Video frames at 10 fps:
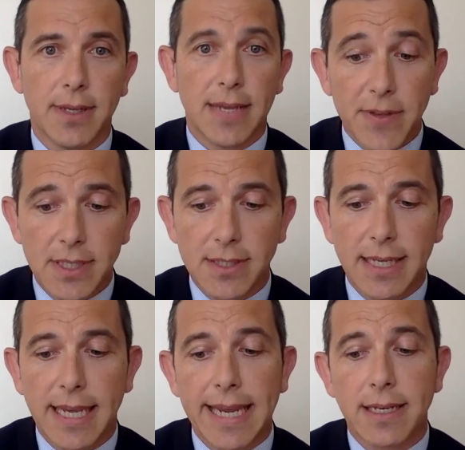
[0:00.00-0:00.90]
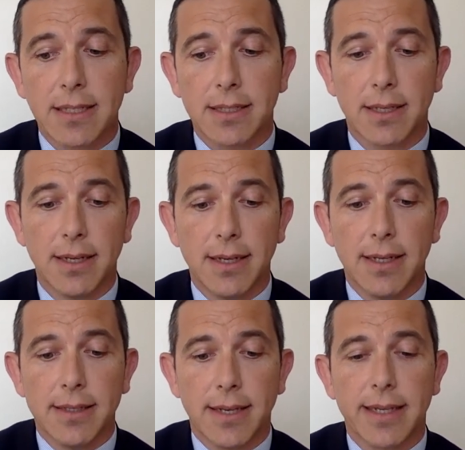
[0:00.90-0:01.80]
If this is the case,
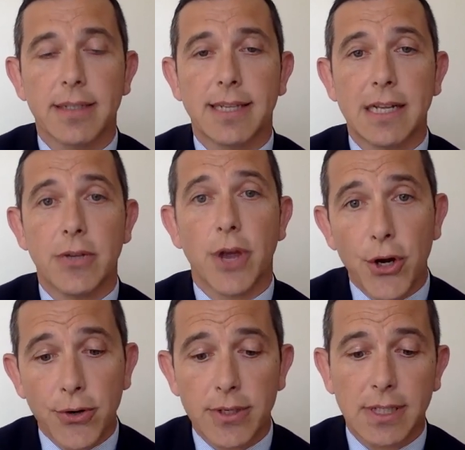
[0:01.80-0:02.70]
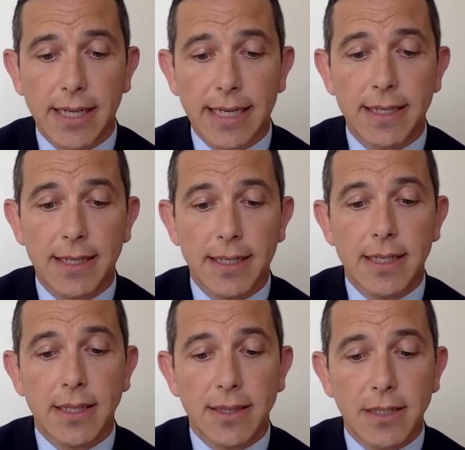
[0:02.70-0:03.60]
then I can tell you earnestly
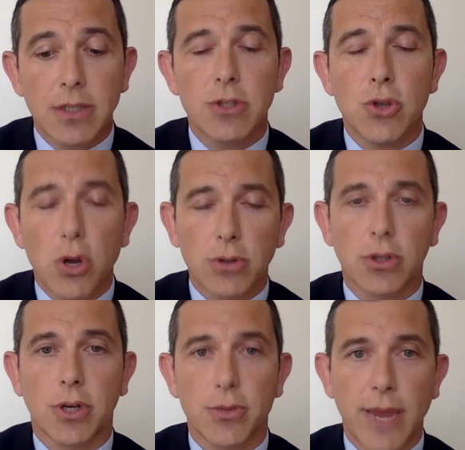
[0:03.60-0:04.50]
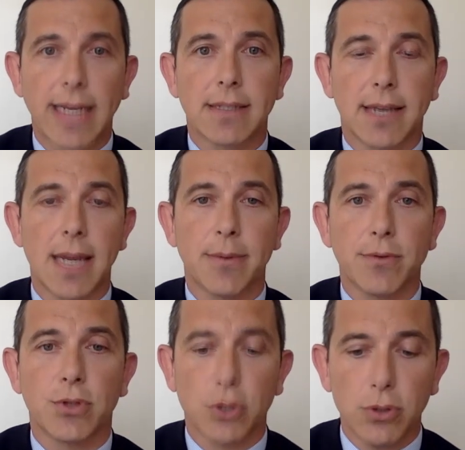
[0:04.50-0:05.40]
that this is not the correct type of
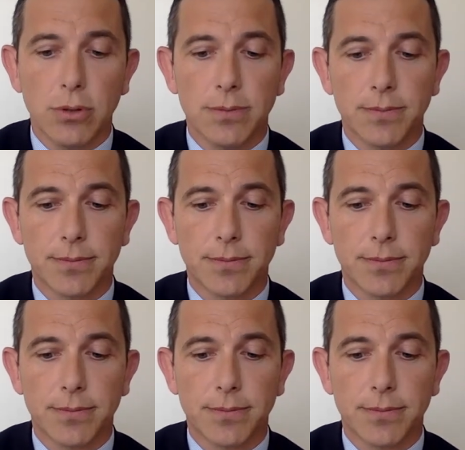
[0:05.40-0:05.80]
school.